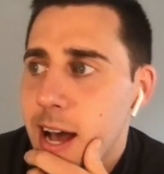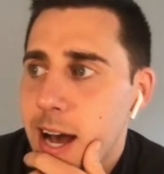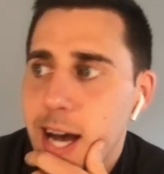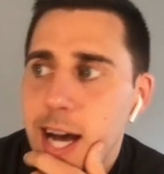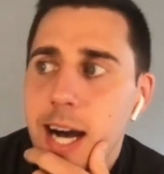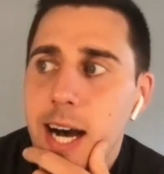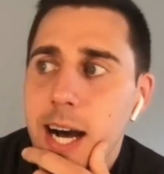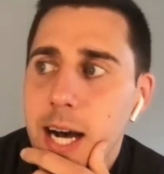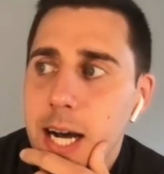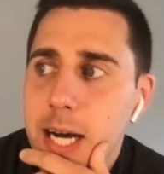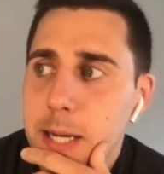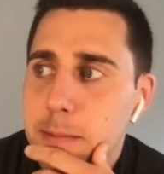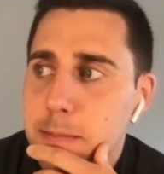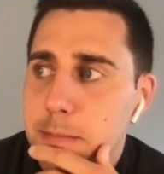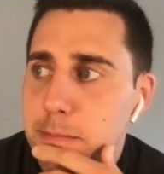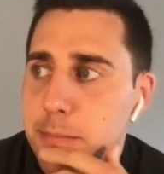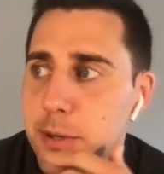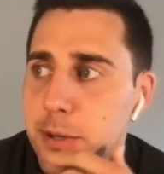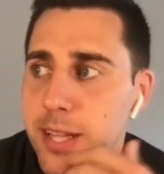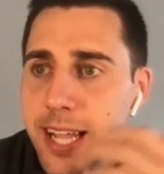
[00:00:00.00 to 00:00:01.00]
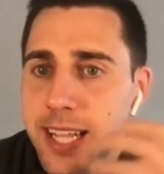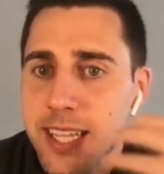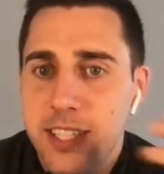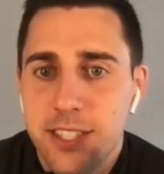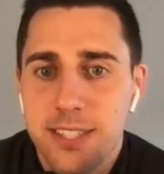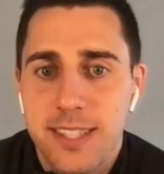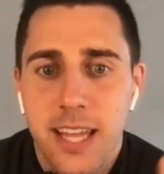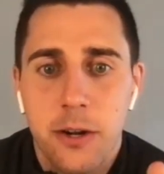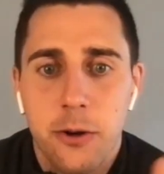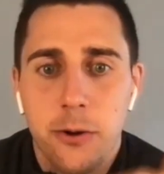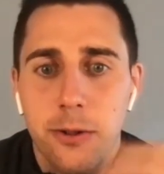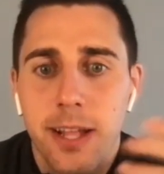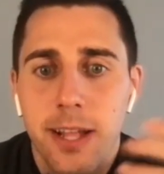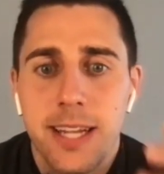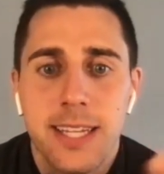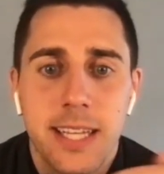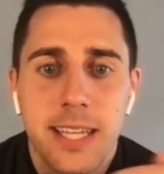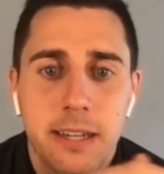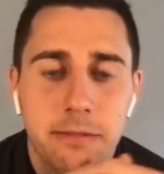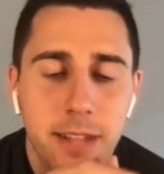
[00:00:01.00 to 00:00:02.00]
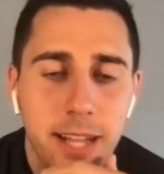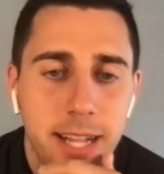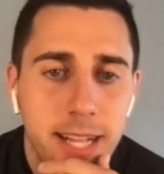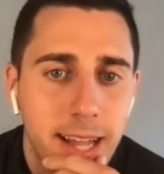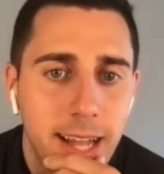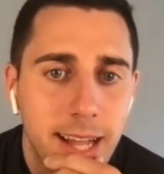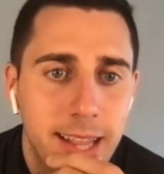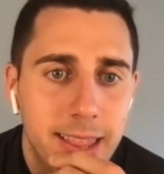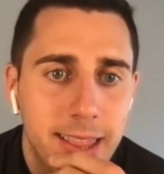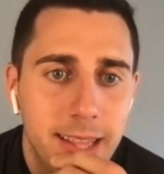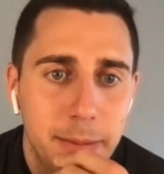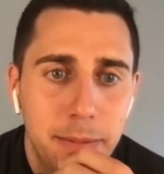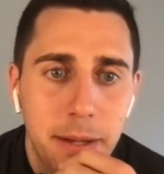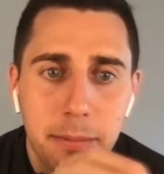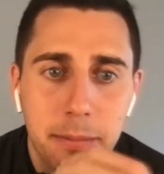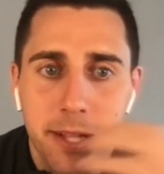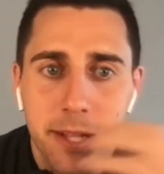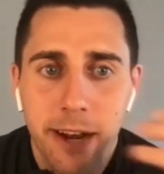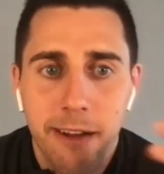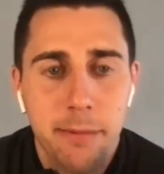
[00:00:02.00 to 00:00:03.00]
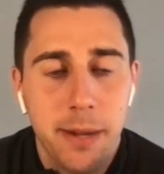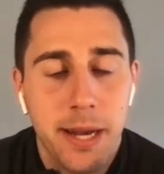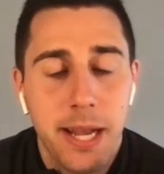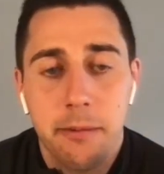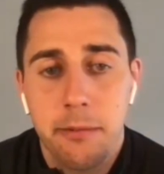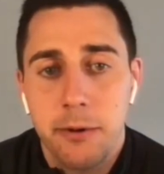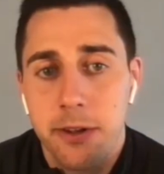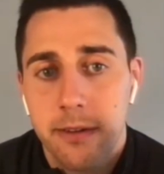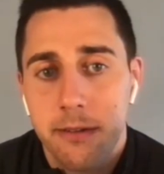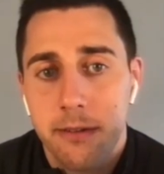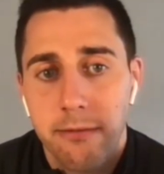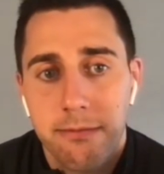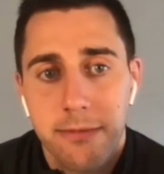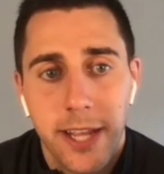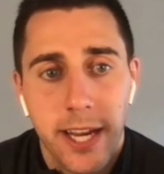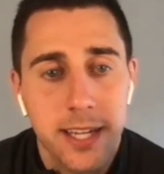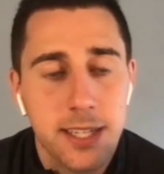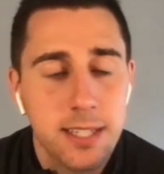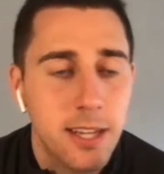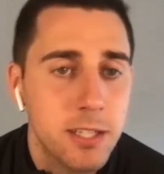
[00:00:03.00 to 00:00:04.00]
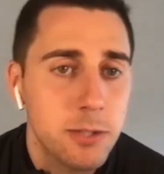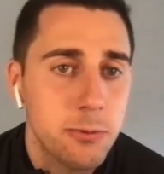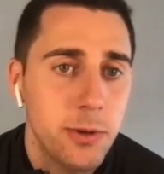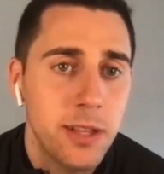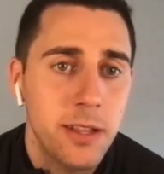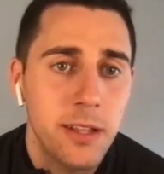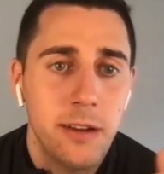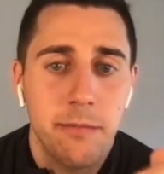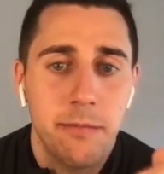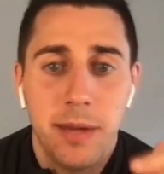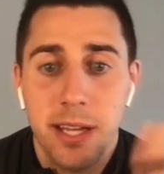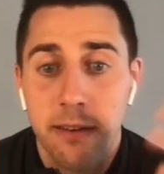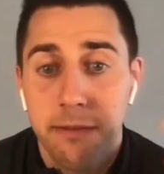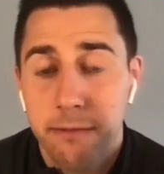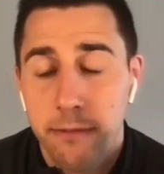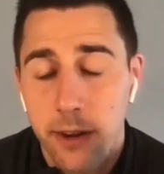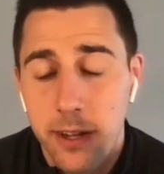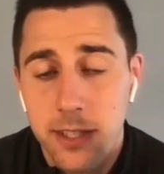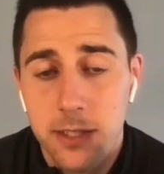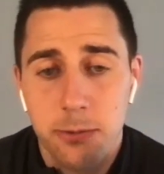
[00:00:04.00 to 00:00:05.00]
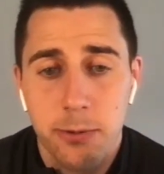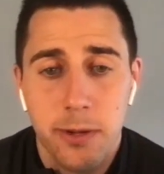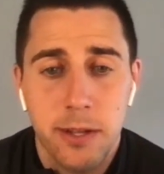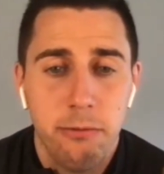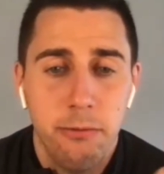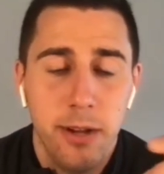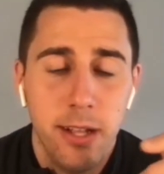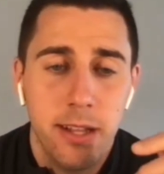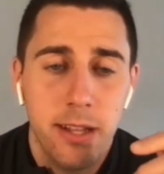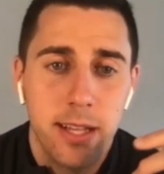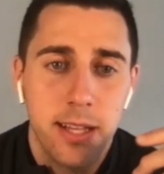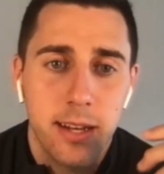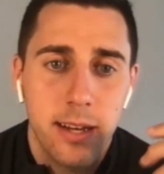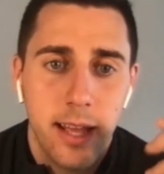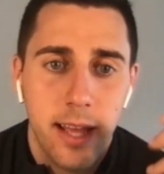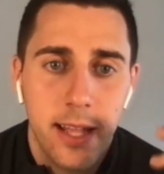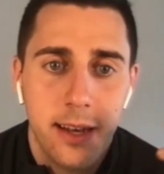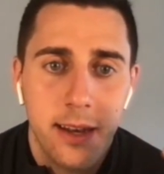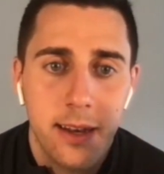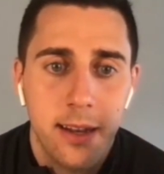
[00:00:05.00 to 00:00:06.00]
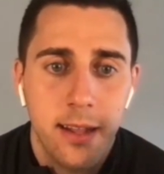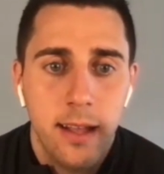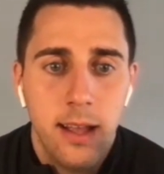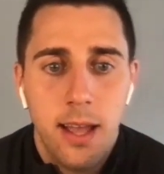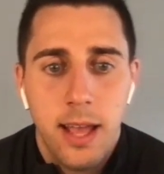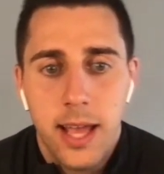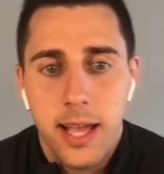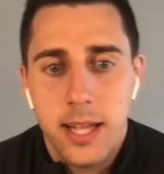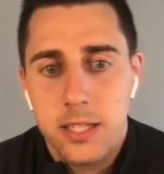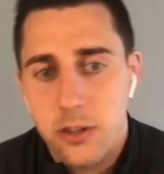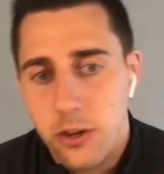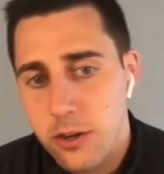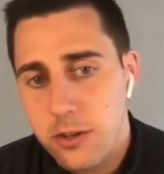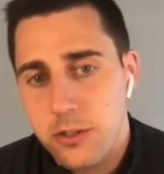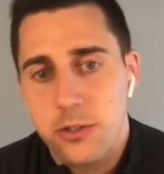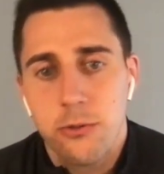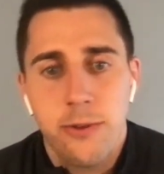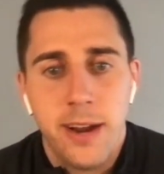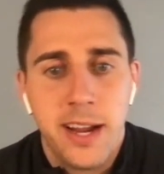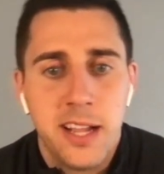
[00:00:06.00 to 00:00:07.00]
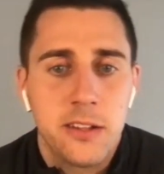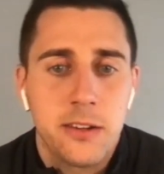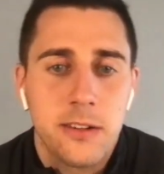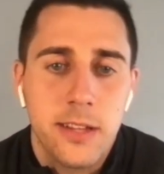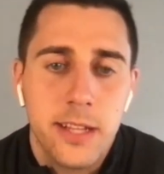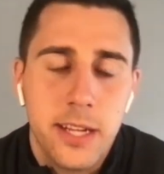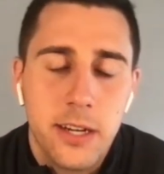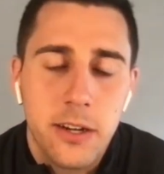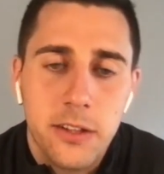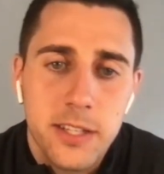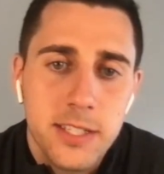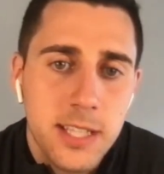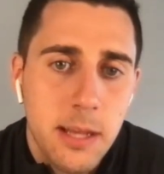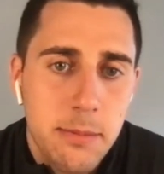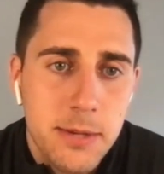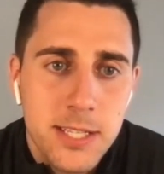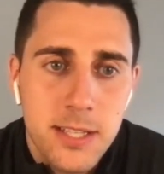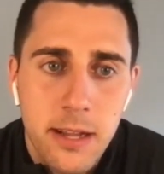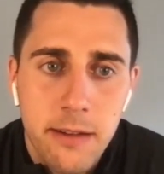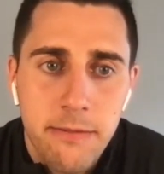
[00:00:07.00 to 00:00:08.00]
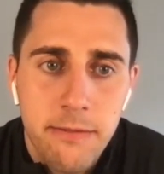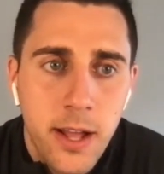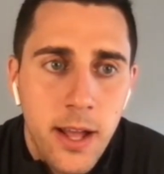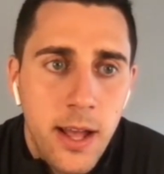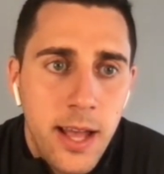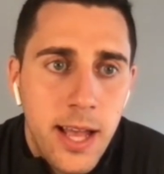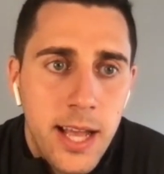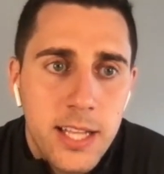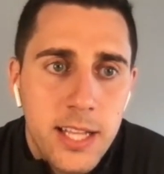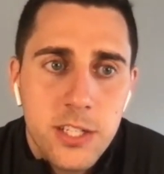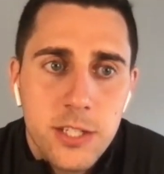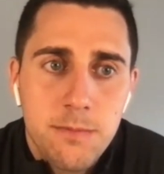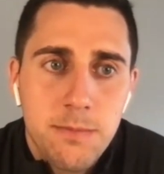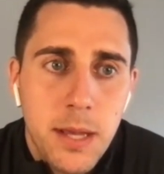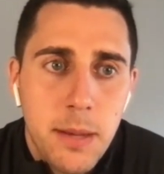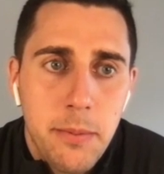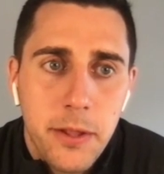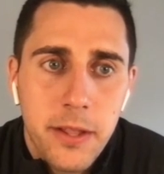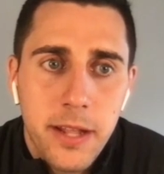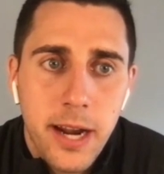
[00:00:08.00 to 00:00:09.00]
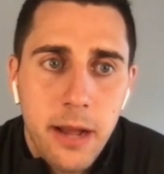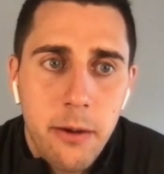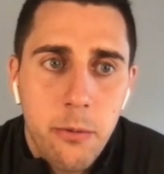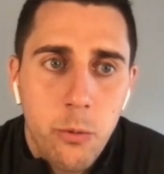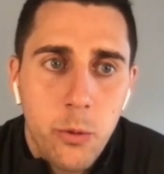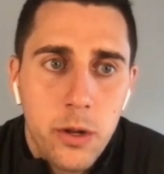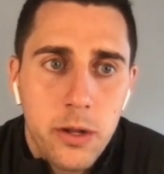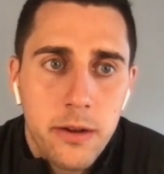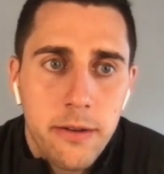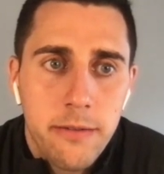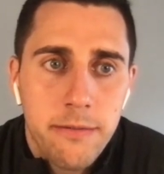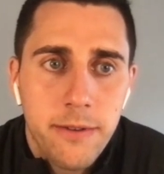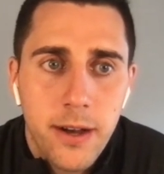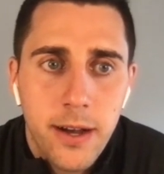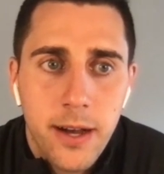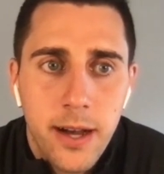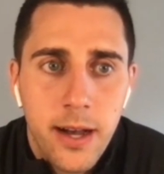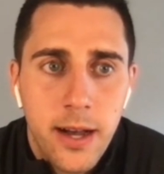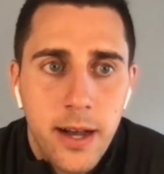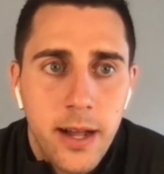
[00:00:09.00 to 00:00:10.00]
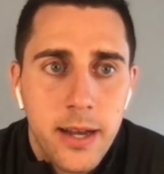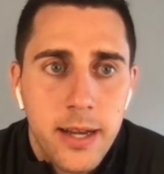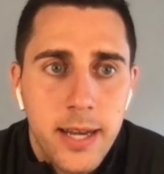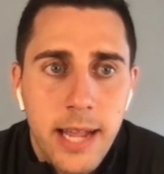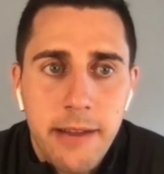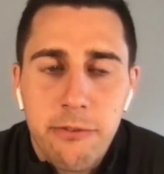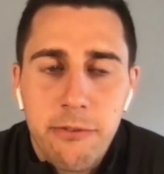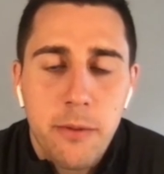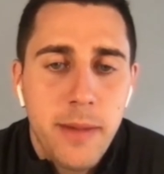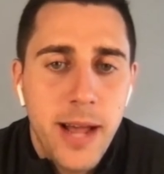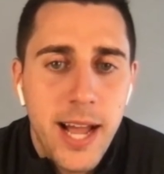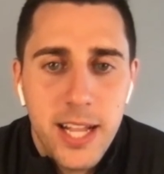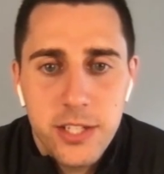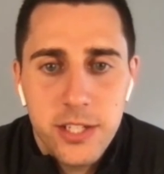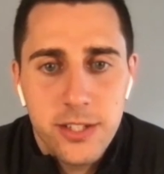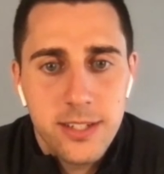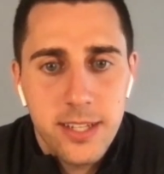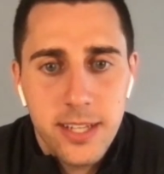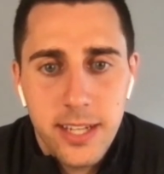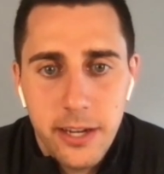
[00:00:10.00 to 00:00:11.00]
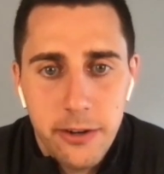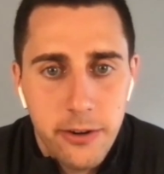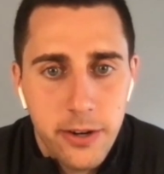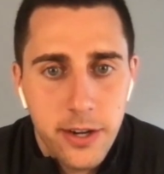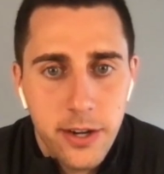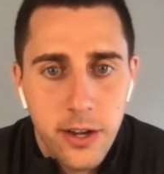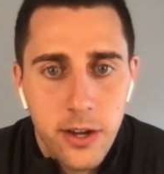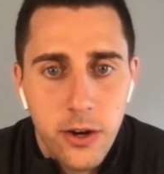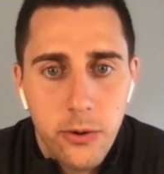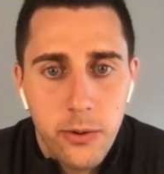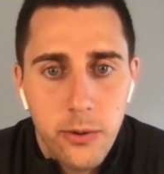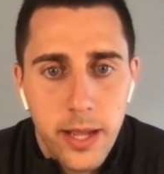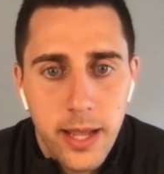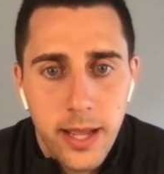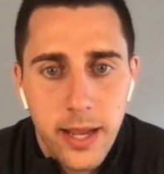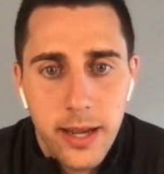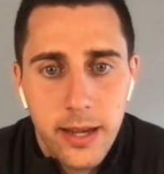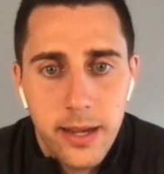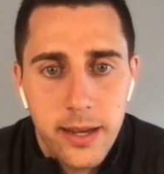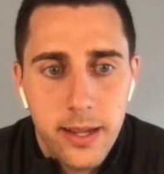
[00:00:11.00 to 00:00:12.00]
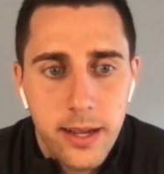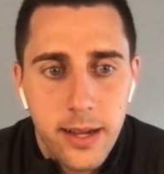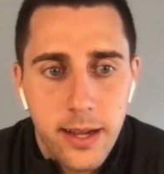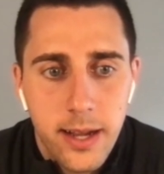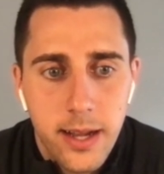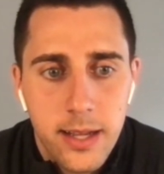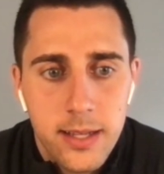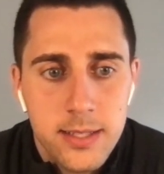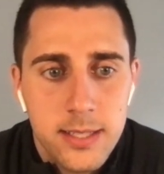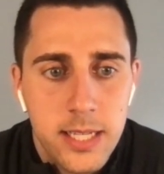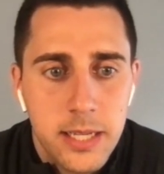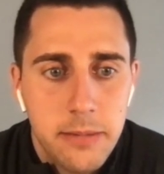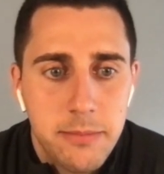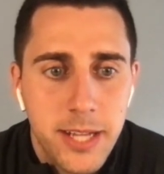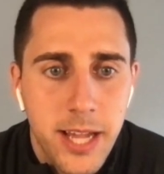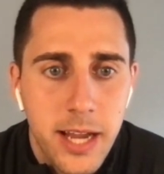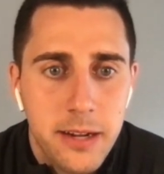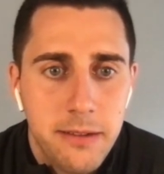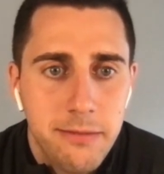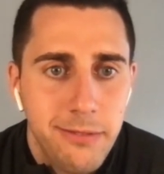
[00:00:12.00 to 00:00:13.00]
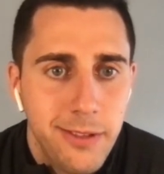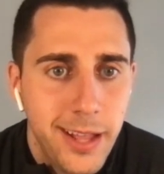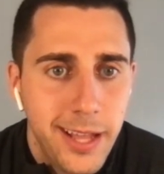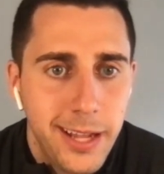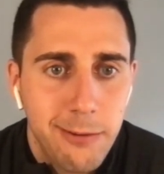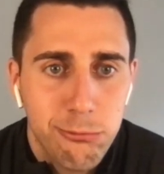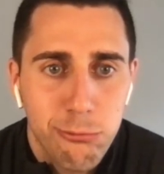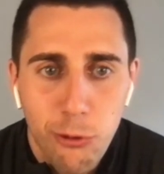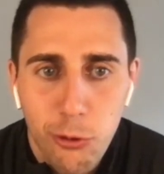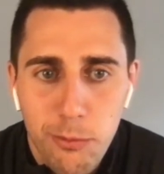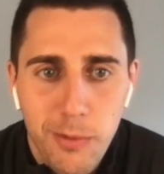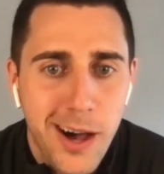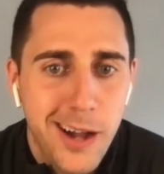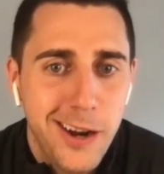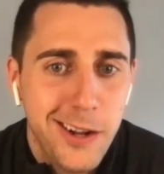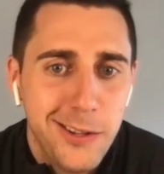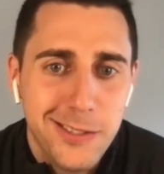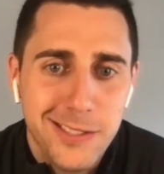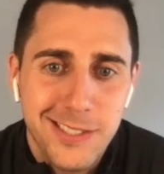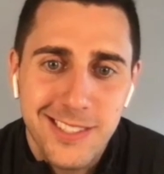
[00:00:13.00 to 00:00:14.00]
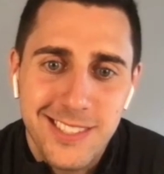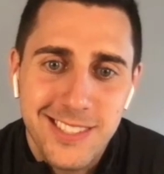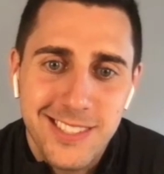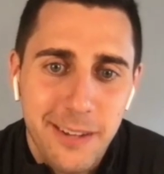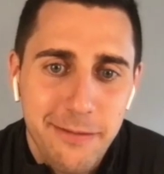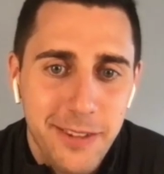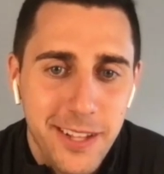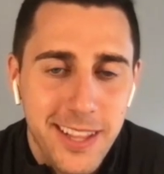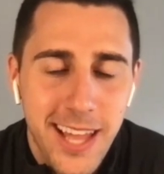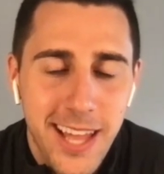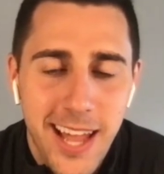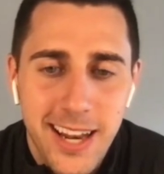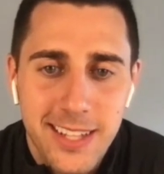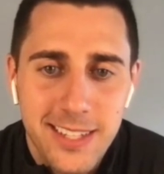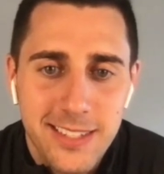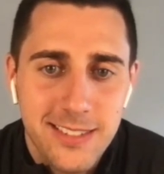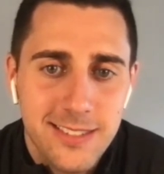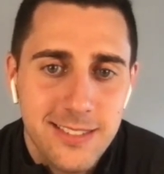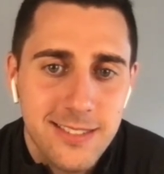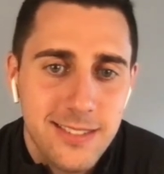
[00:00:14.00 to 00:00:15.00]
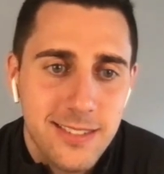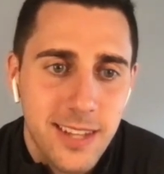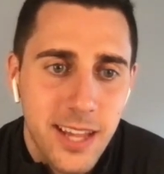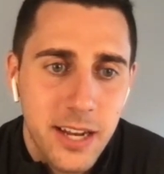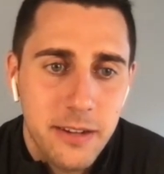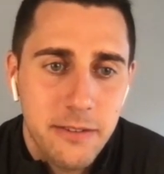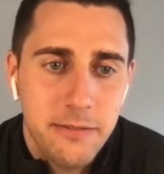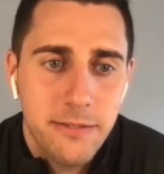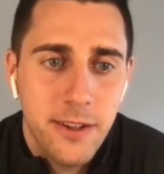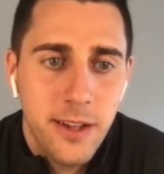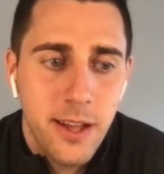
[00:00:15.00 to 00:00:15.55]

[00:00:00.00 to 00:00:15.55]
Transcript: Uh, but like just that whole idea of like the people that I've been able to get in touch with and have become friends with really and and and talk to regularly and all this type of stuff. It's just people that I would have uh, never imagined a year ago and uh, seemed kind of like role models and stuff like that and just kind of